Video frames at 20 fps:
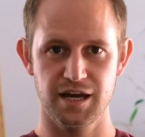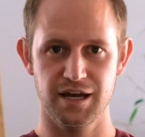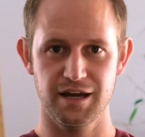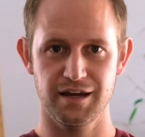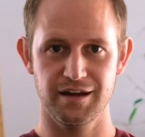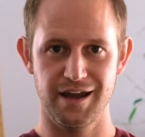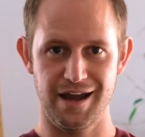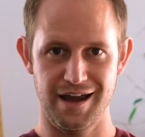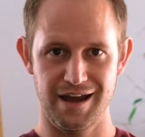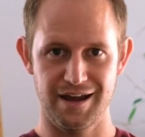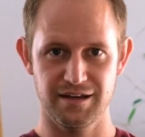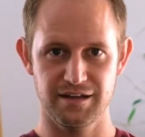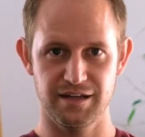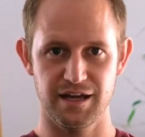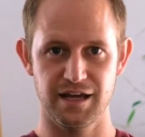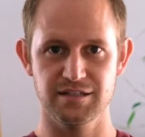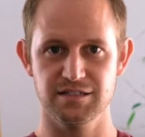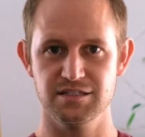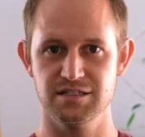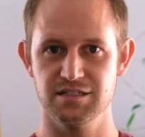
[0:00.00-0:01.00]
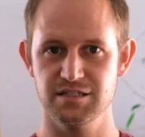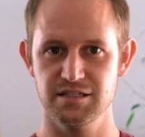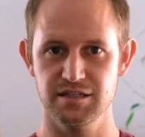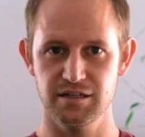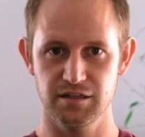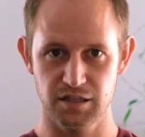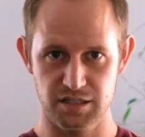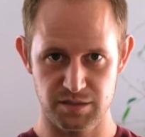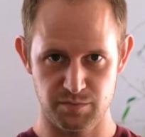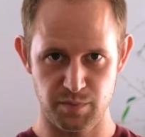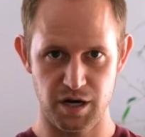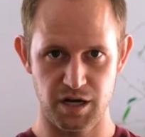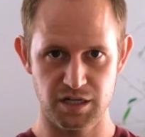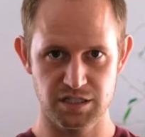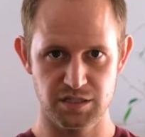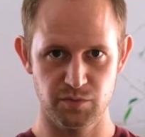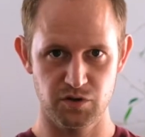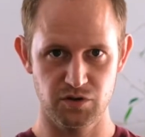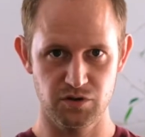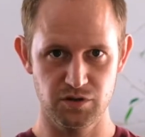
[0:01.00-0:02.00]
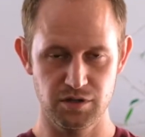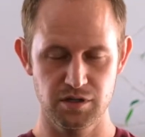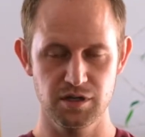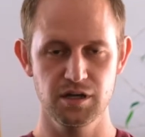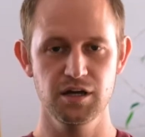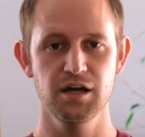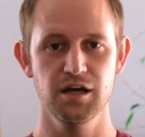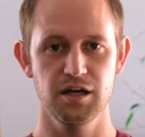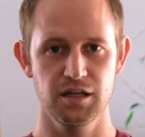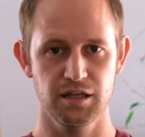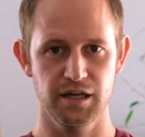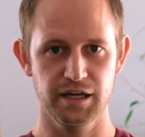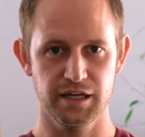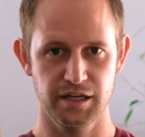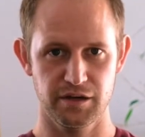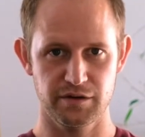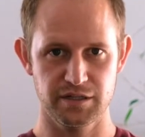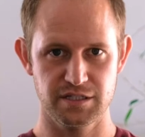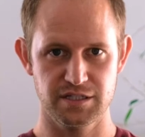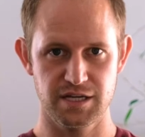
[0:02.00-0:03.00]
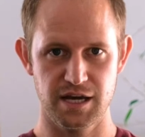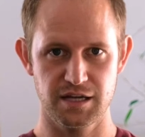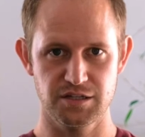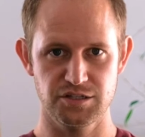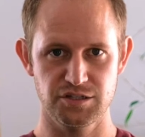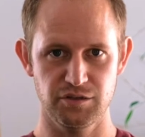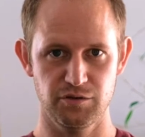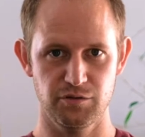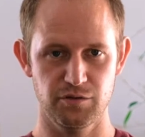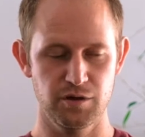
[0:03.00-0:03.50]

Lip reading: and hand as still as possible, like you're a statue.